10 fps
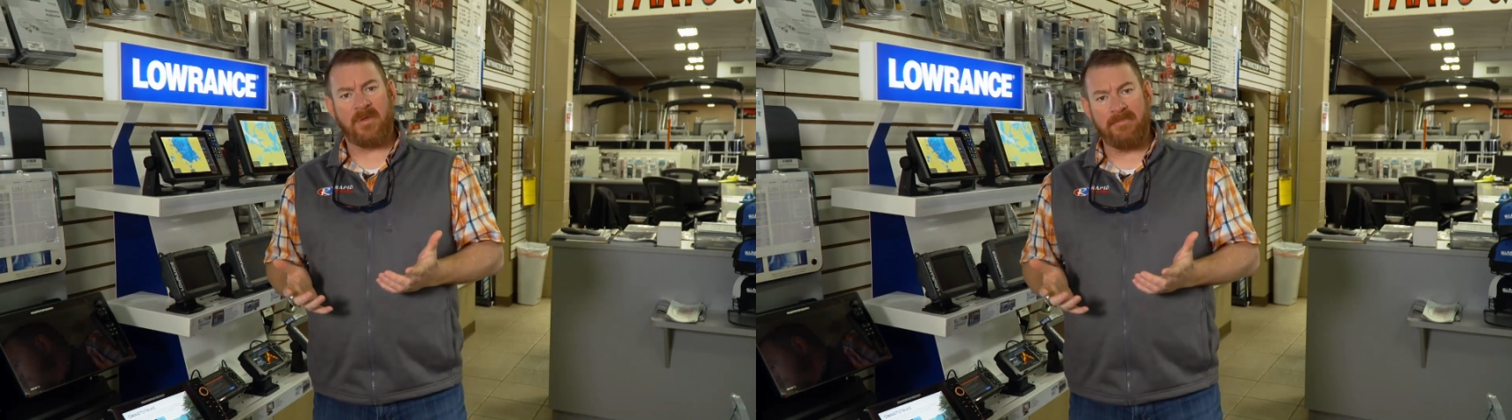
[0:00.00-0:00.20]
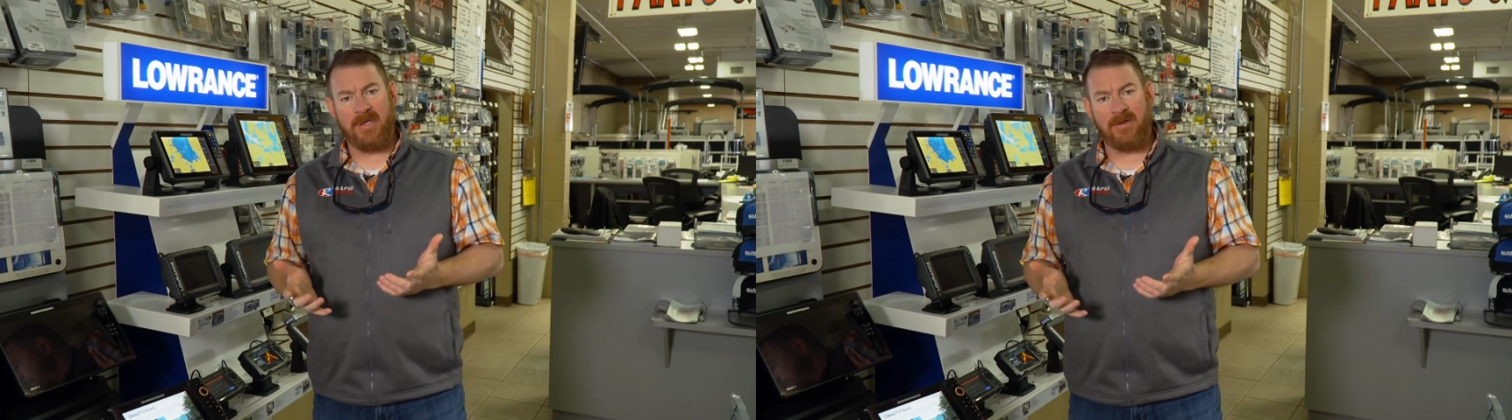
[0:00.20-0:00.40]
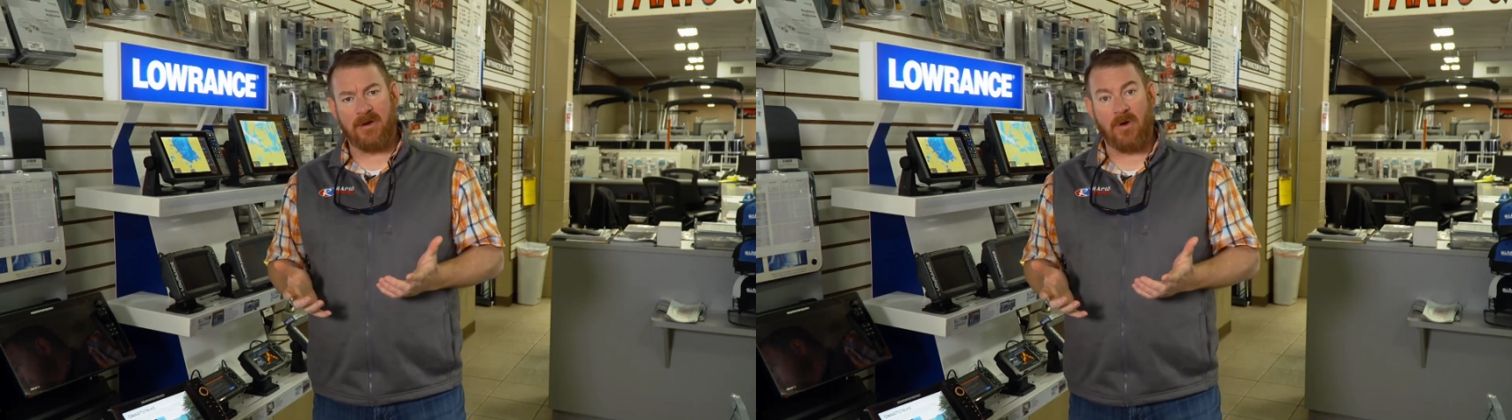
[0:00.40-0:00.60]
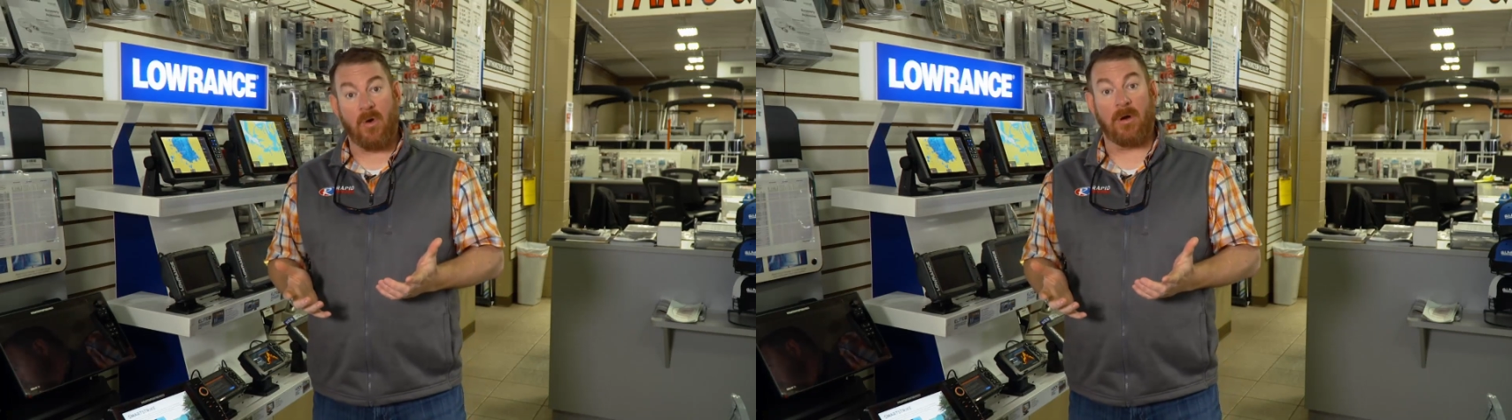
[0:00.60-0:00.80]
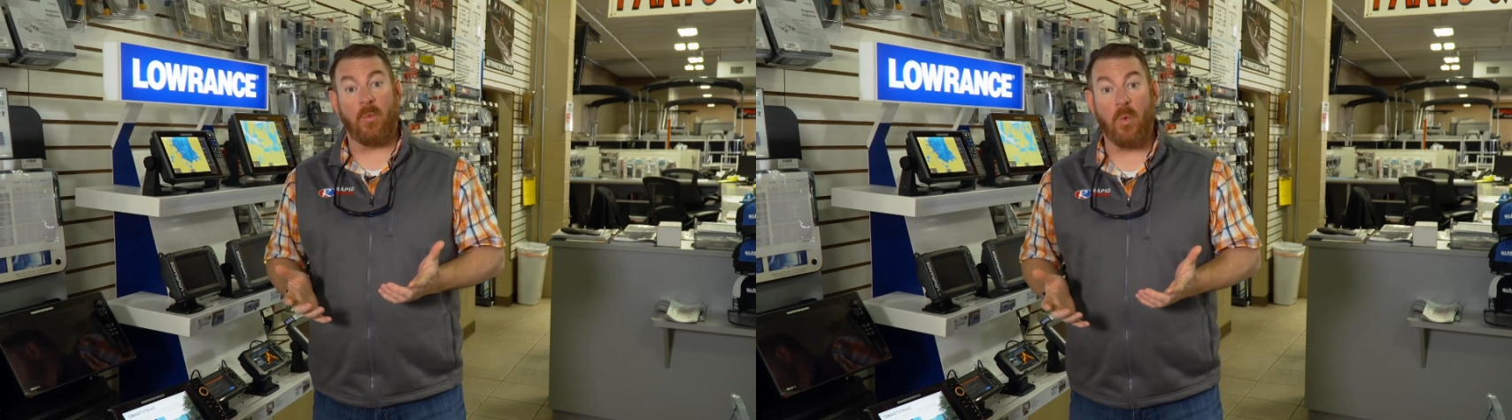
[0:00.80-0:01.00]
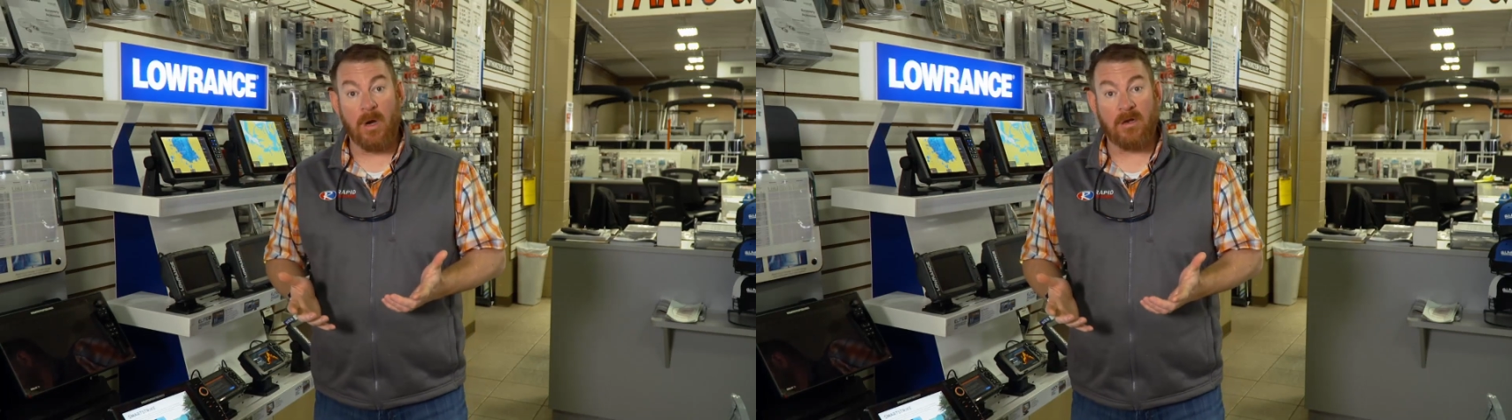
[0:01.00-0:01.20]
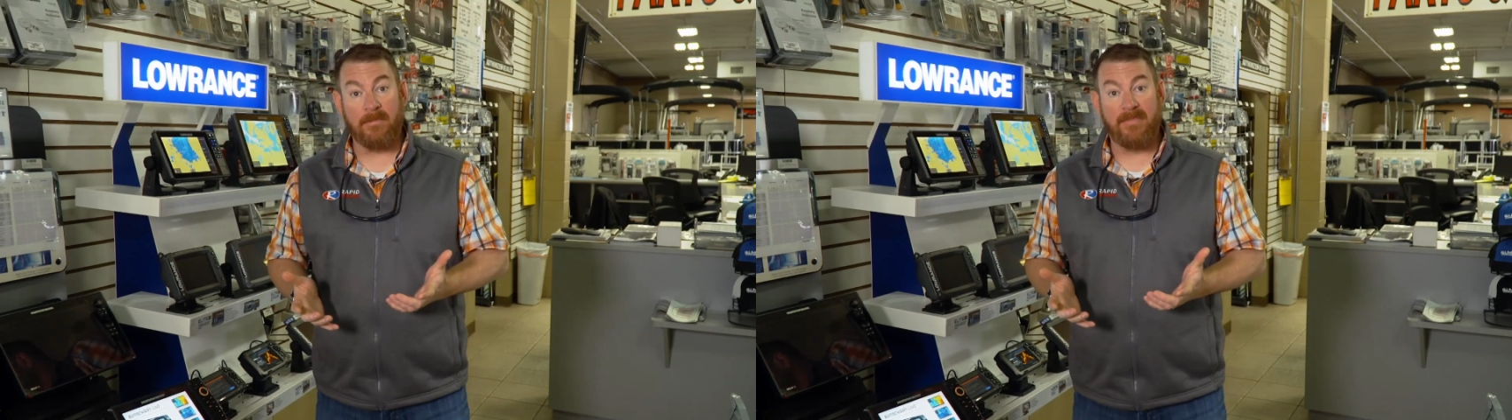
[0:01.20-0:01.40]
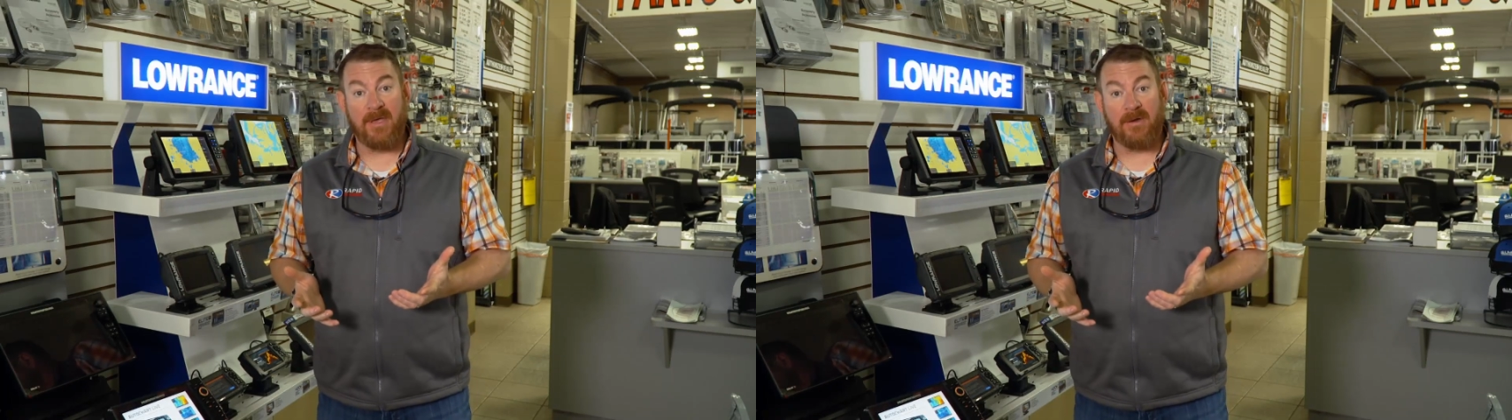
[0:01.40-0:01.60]
computer or a work
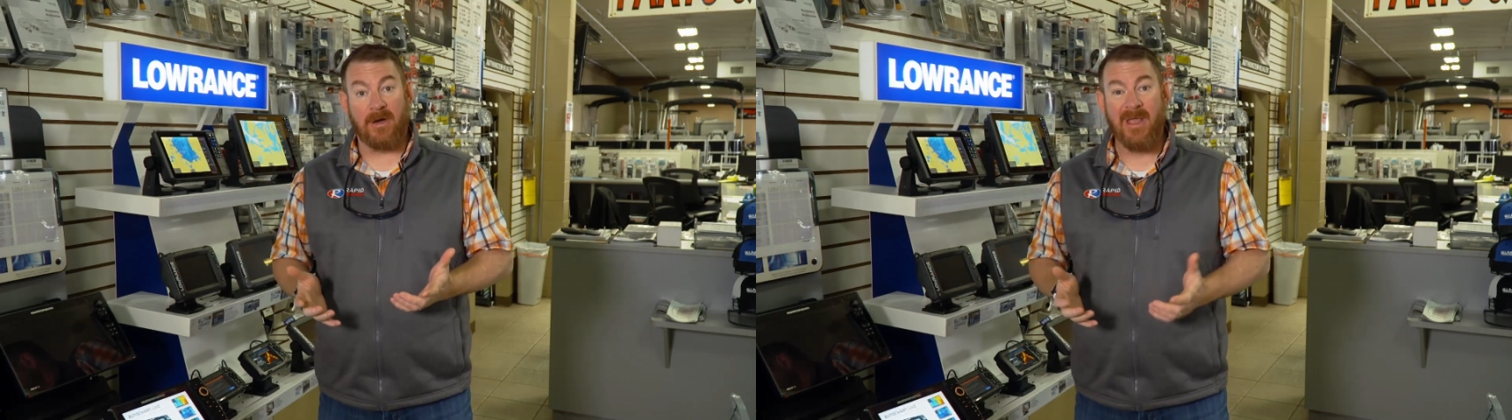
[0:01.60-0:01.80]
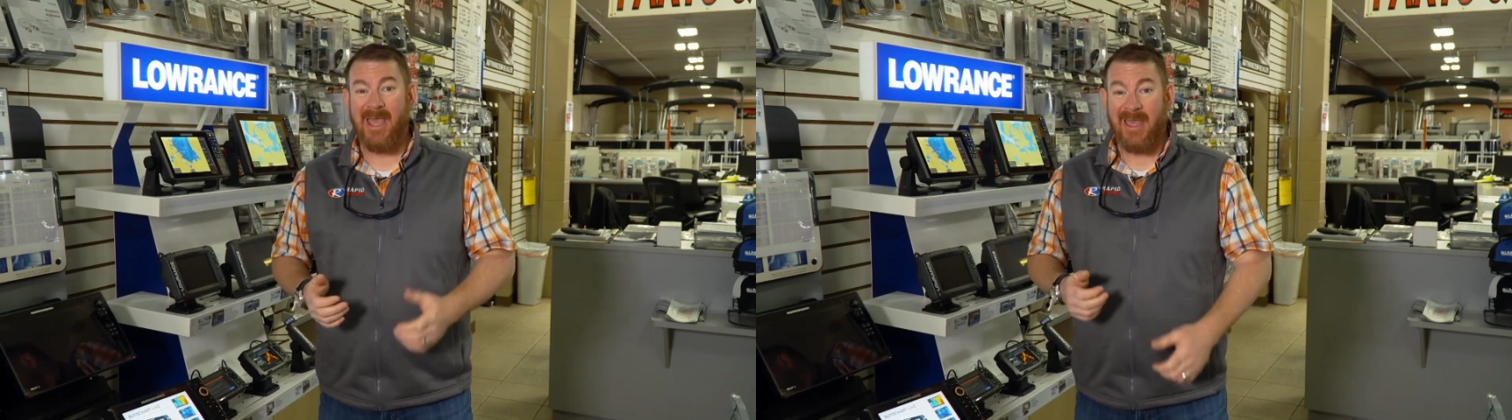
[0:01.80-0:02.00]
computer,